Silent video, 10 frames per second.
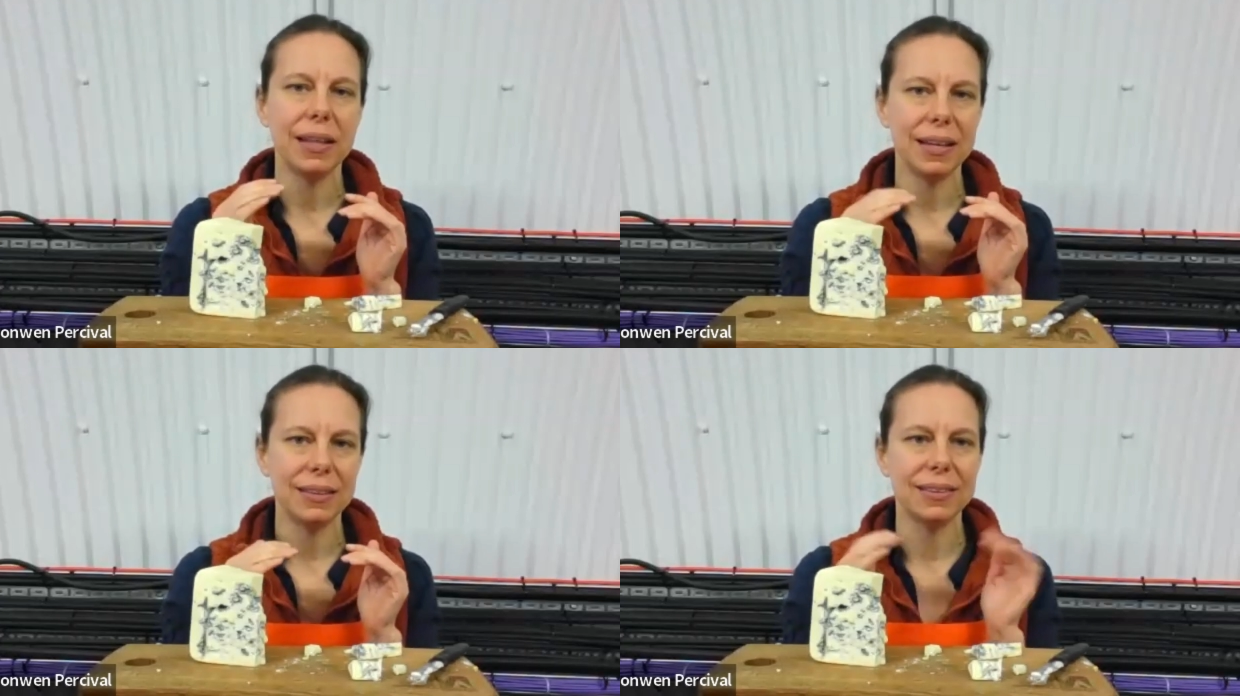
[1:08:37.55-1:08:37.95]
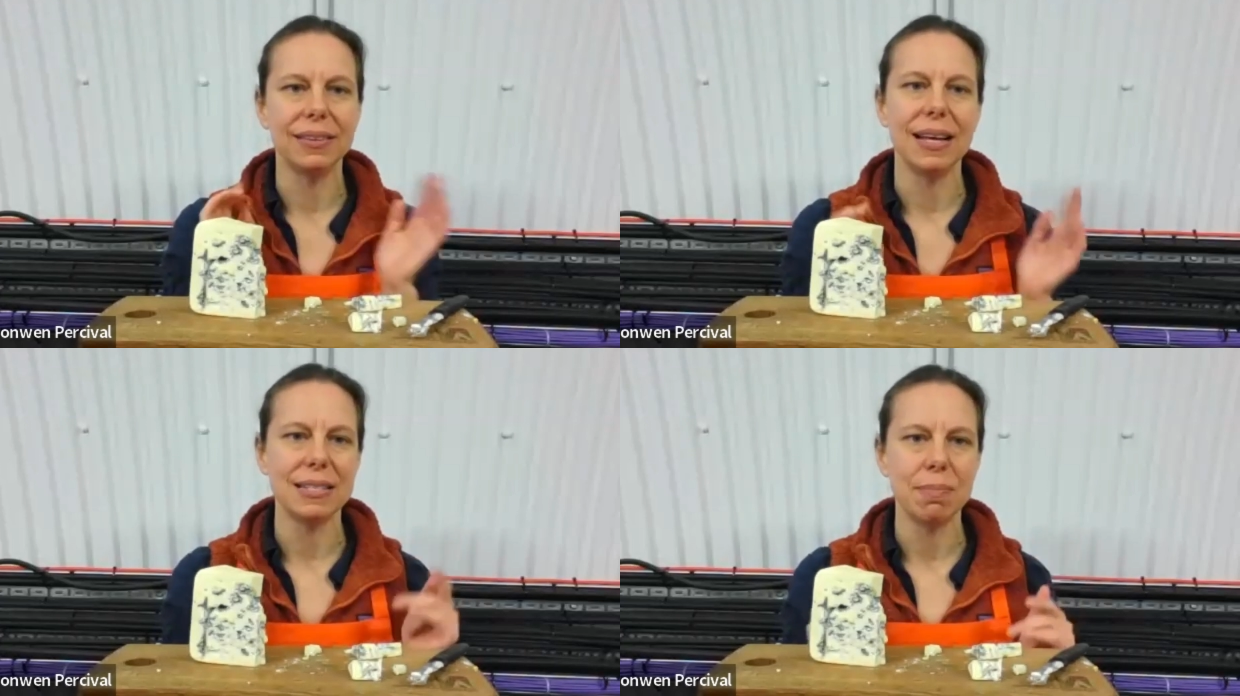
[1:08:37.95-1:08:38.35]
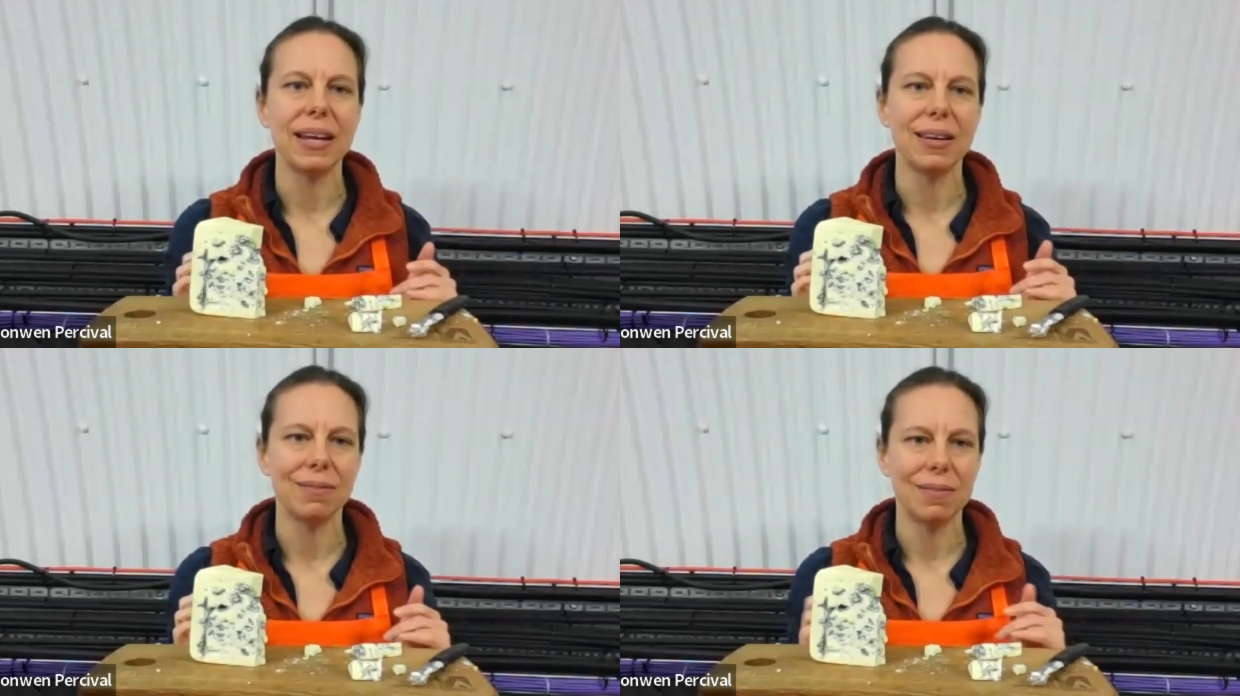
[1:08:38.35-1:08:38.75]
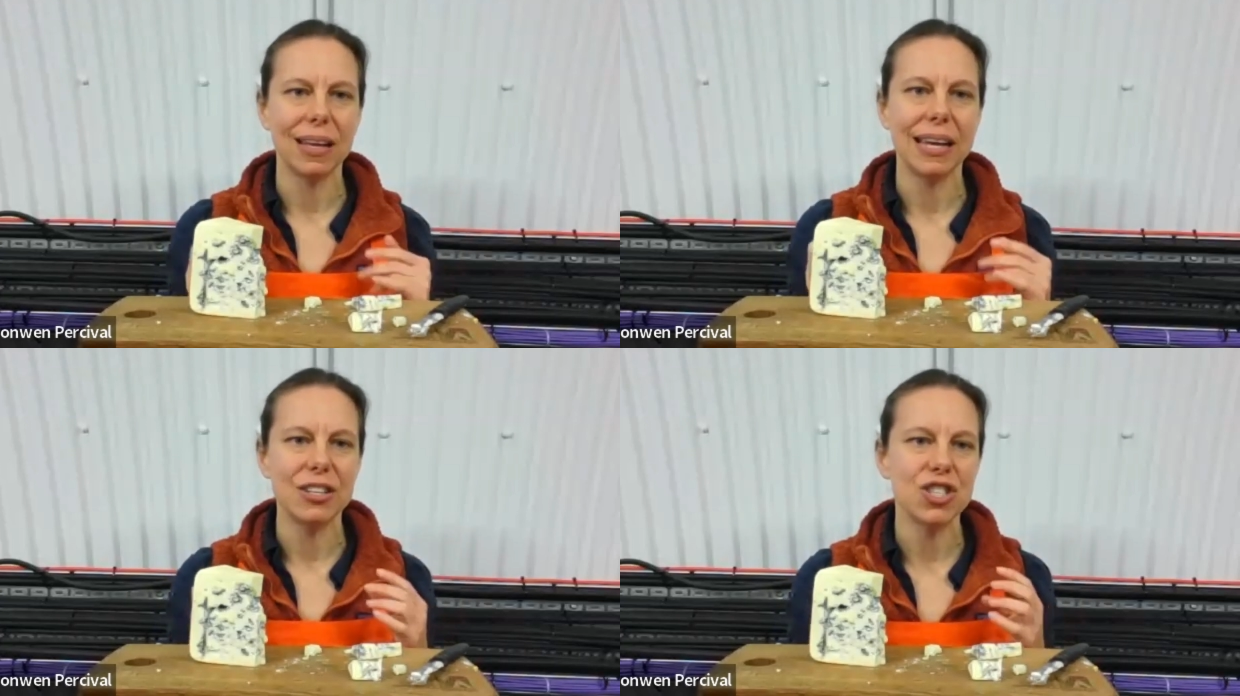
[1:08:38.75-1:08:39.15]
I think a little less might
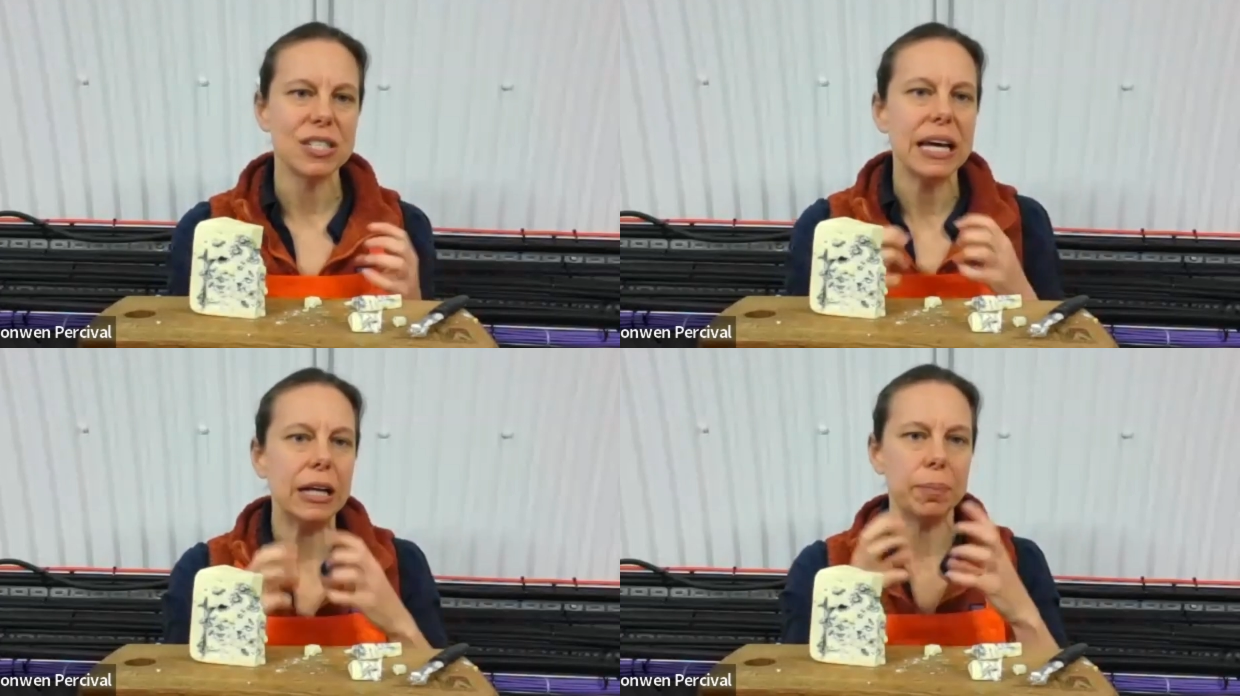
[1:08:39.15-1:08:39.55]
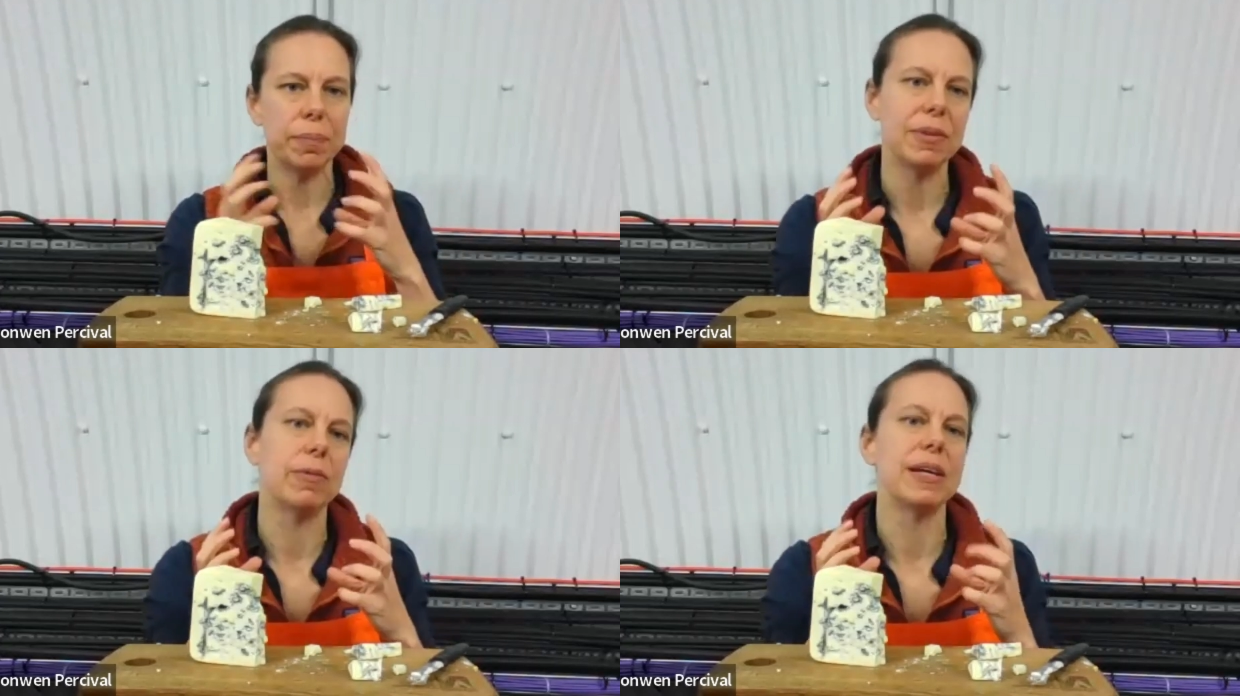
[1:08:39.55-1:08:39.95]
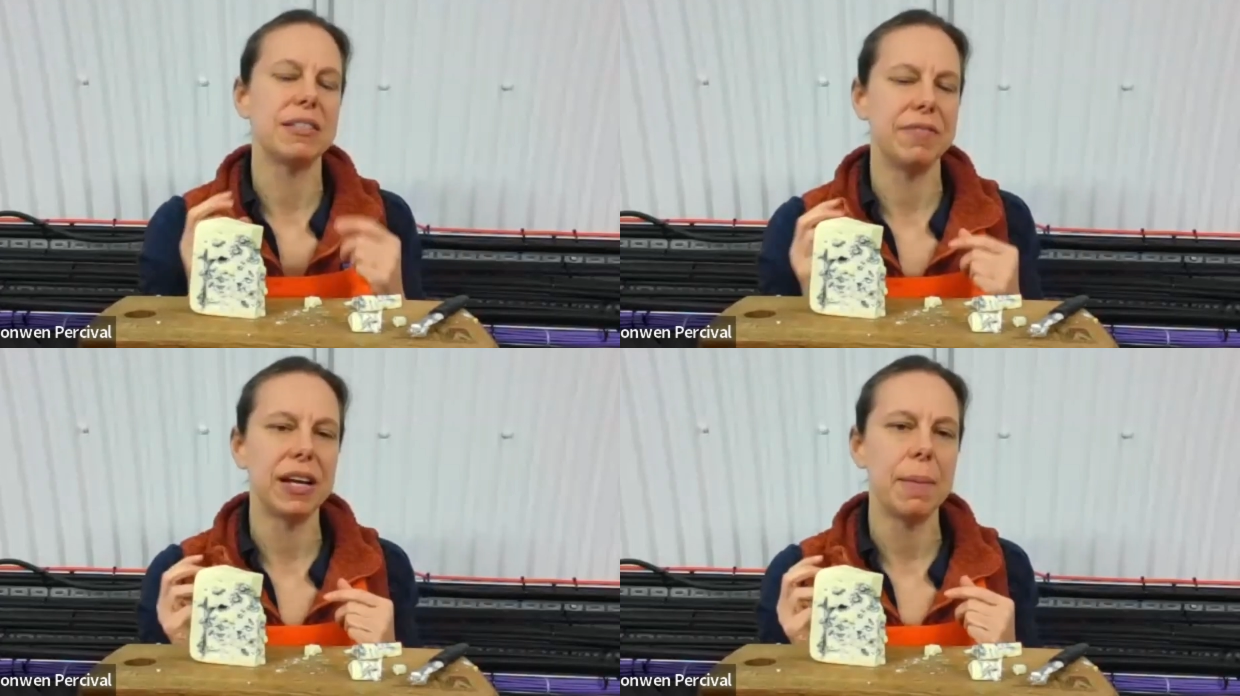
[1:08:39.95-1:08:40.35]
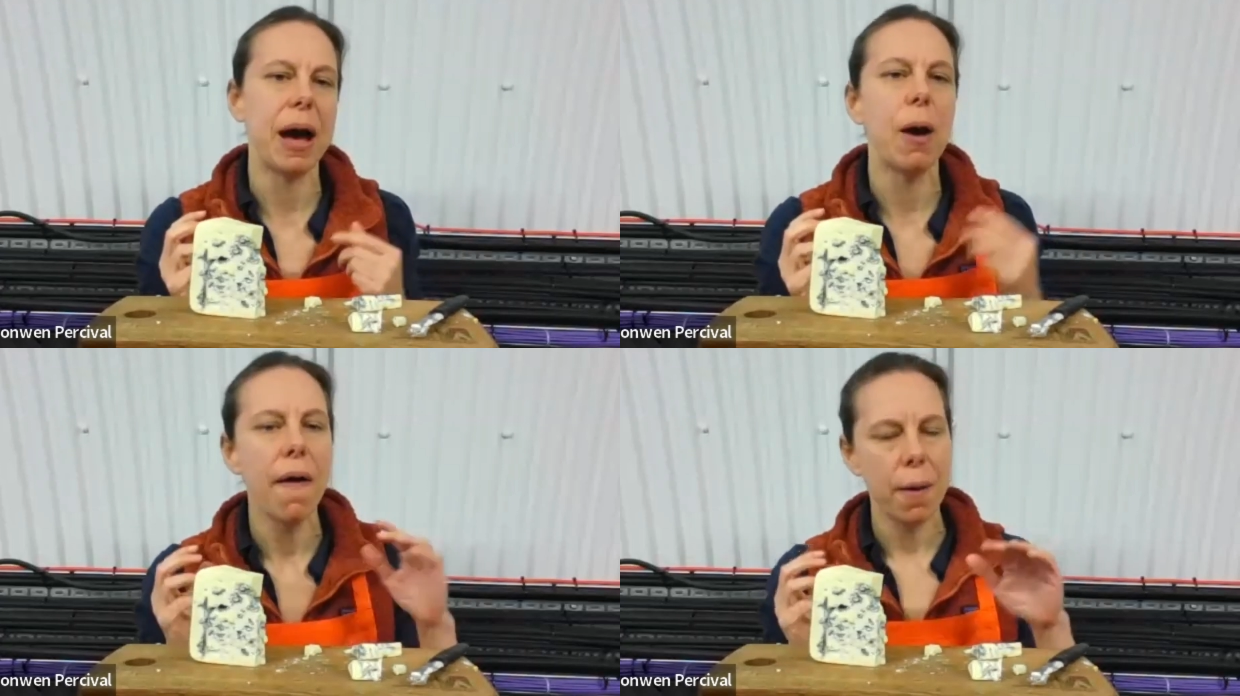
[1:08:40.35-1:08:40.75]
like just help the rest of it come out.